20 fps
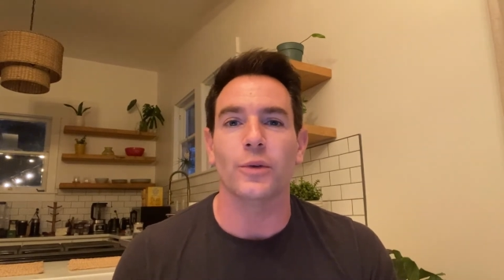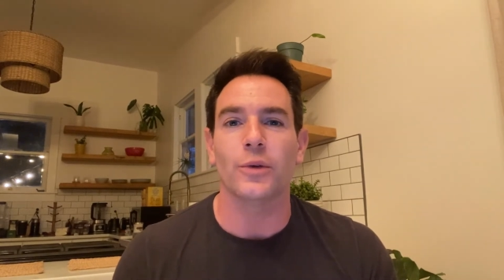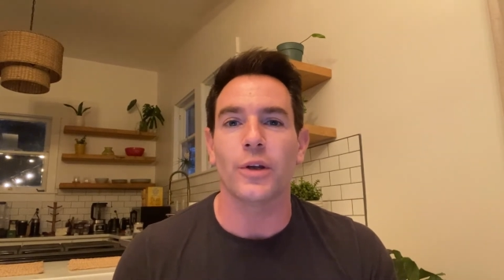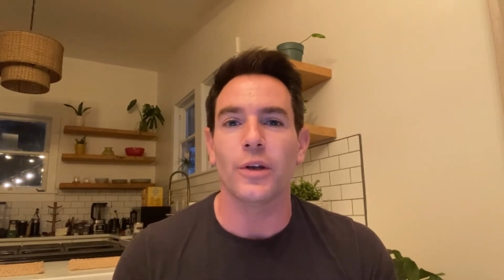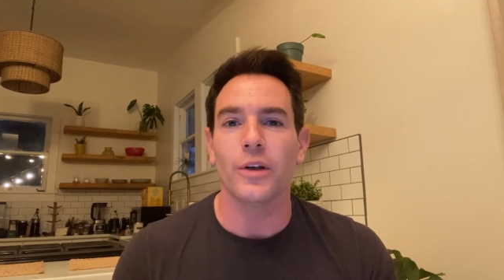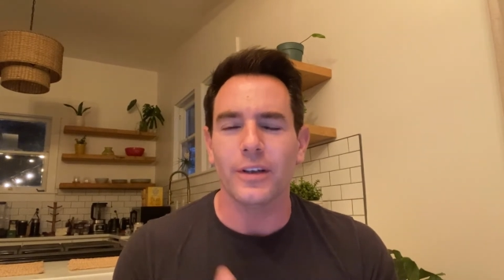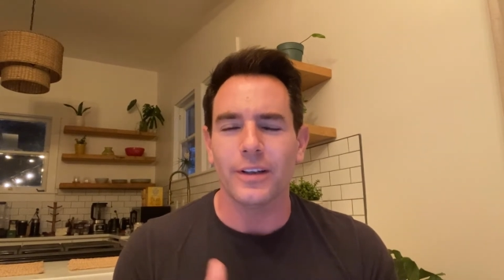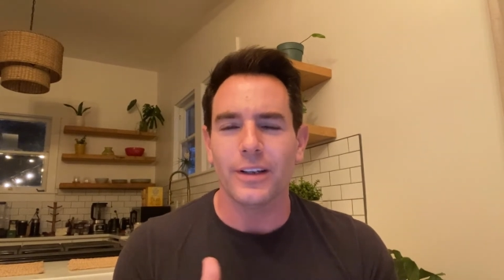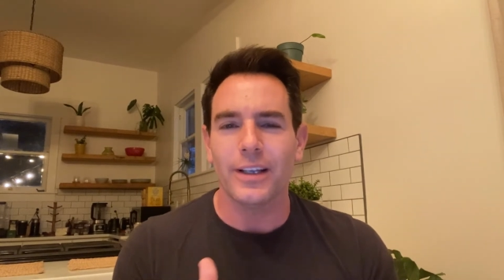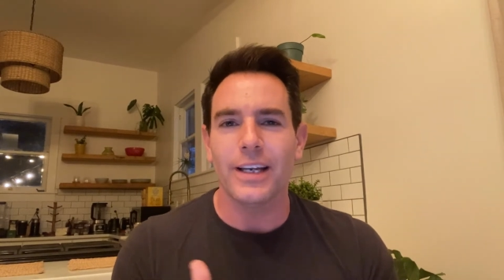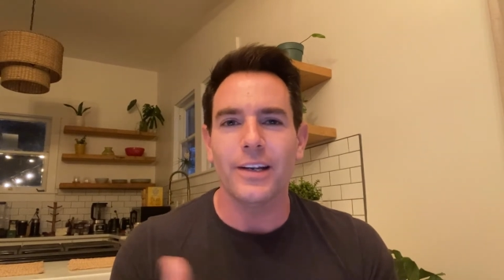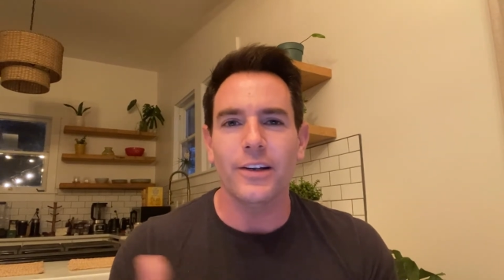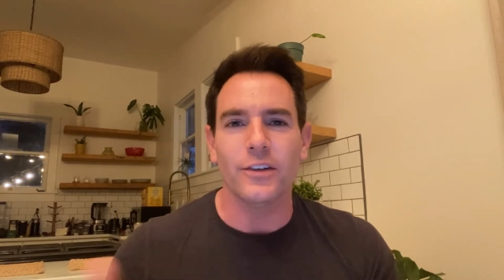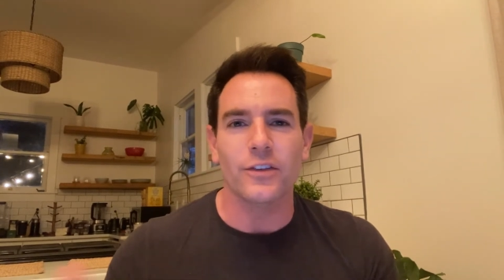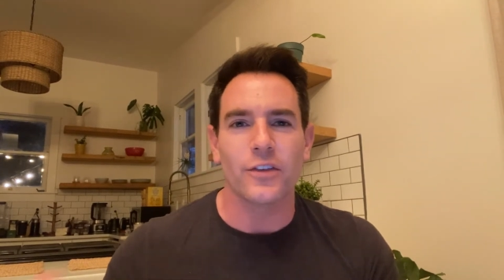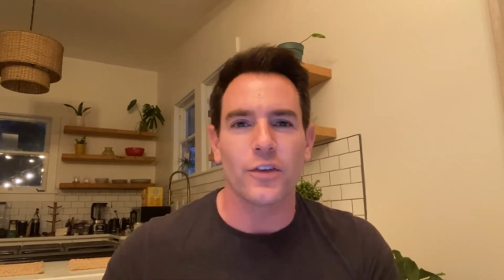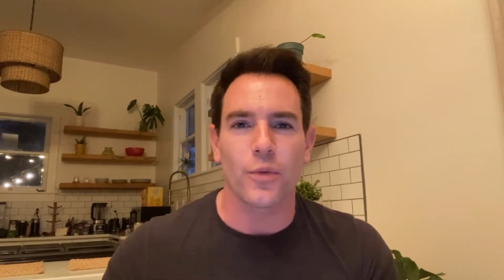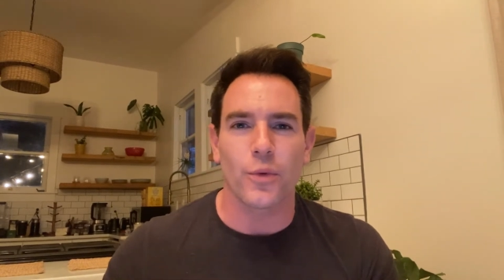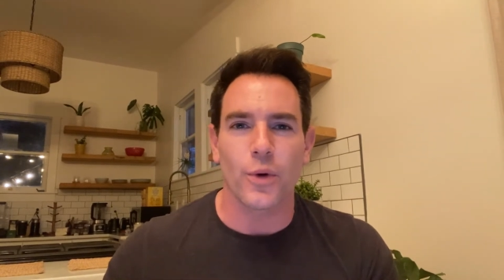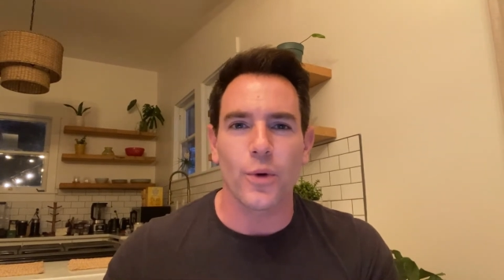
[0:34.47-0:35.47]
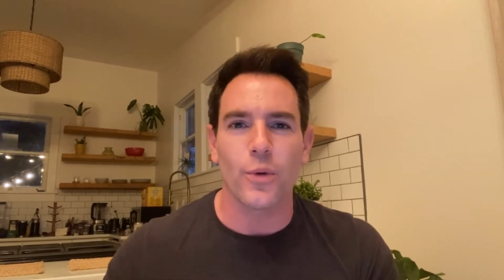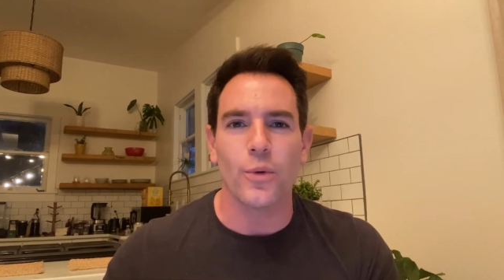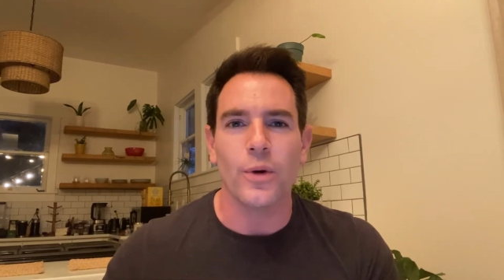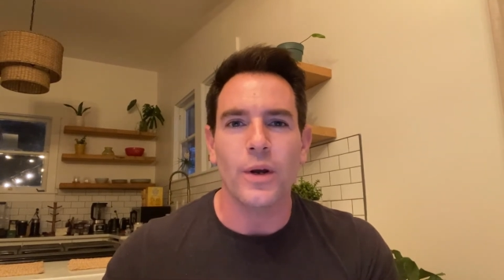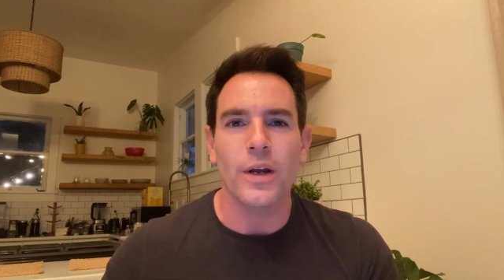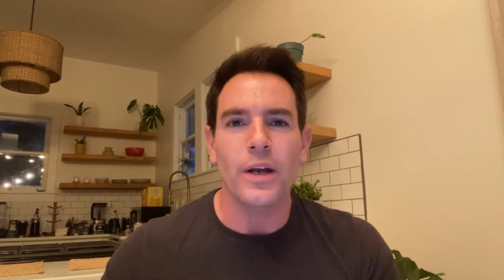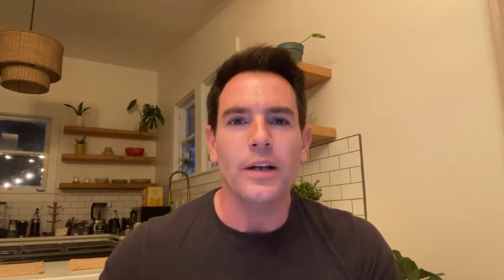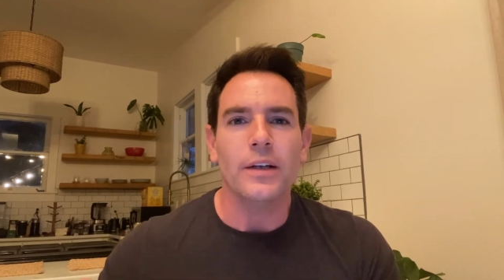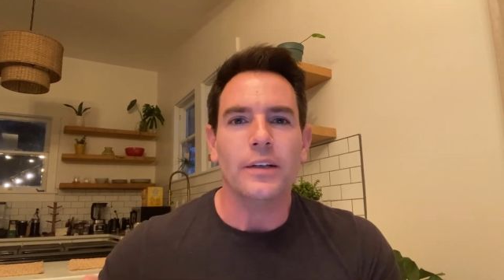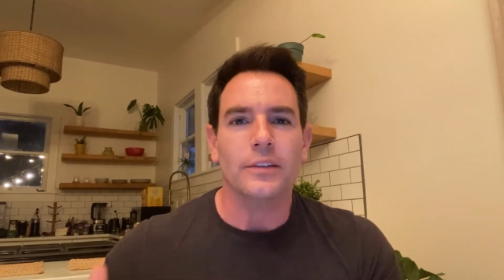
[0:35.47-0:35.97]
So can you lead us
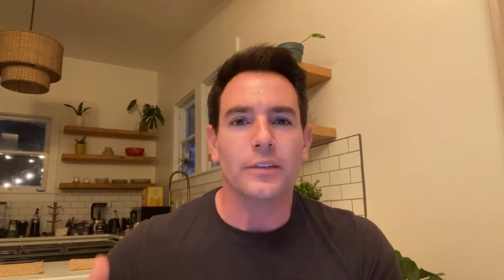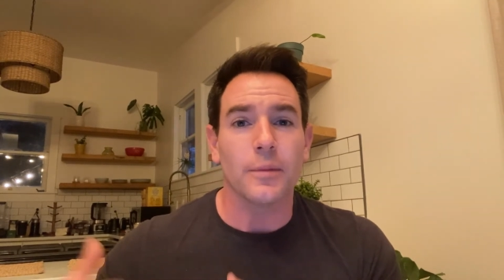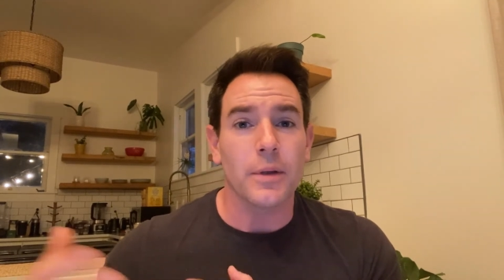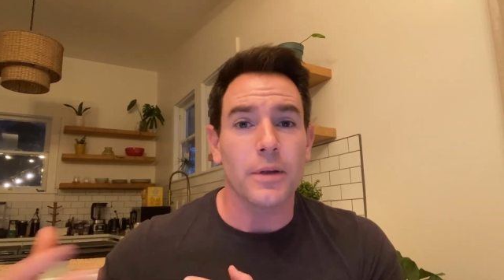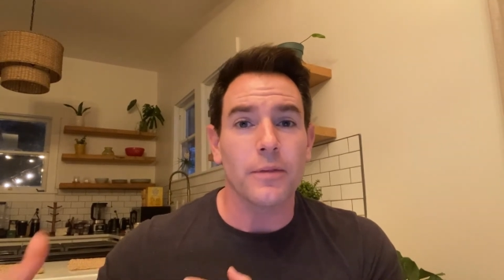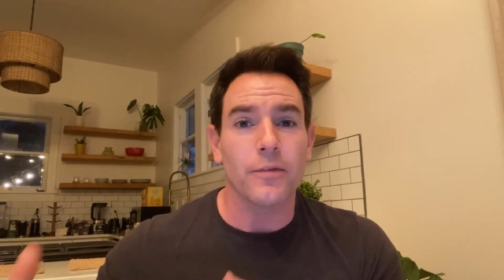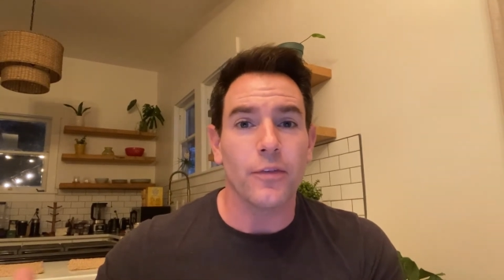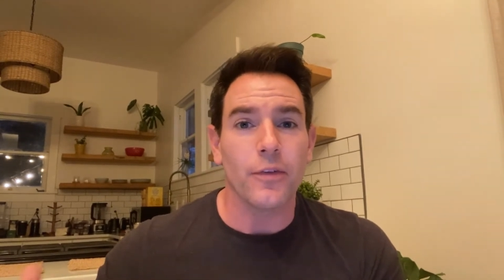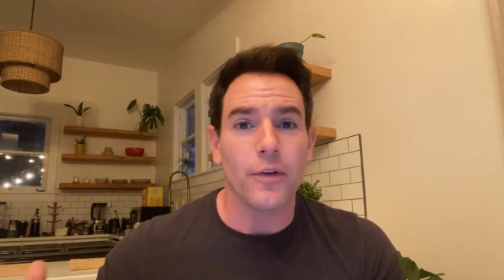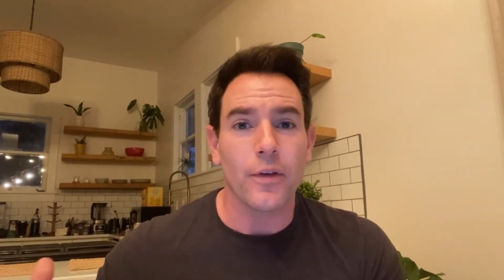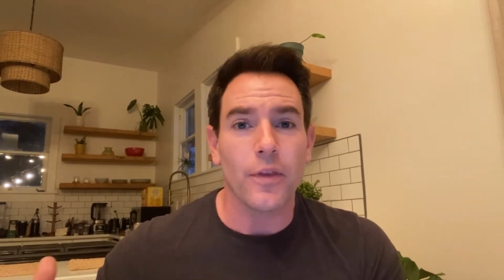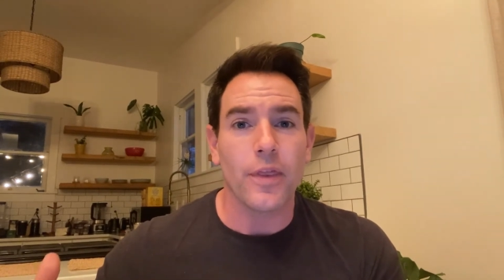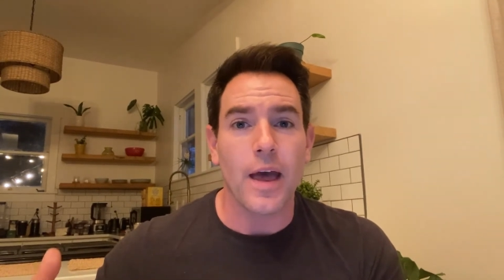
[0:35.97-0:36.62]
through some of